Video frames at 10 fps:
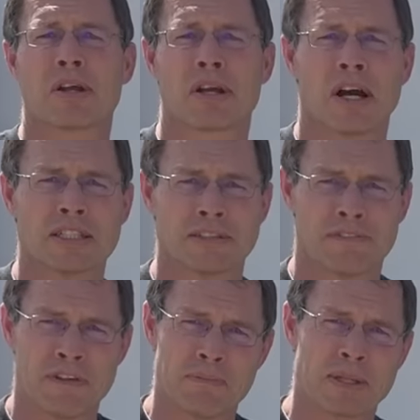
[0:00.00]
cause a
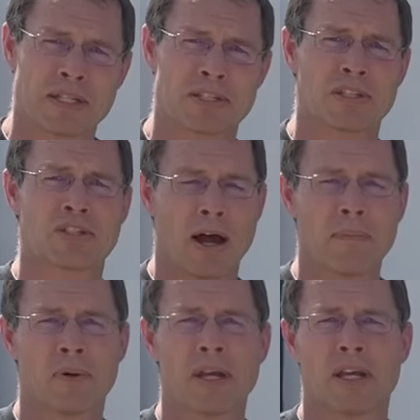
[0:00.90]
fit because they're
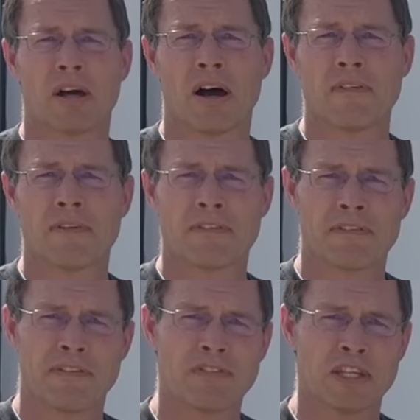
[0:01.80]
operating off of a
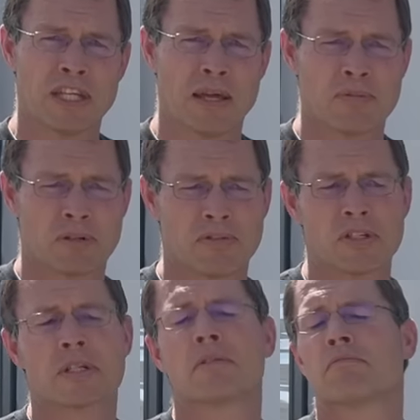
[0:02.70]
15 amp
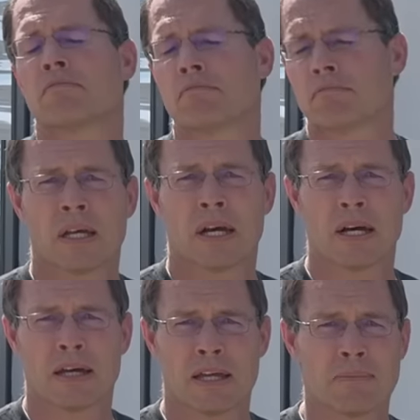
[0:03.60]
service.
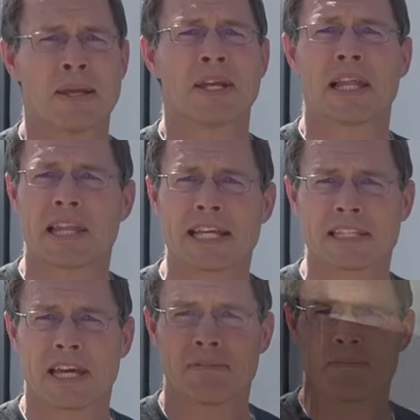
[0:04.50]
It may not like that.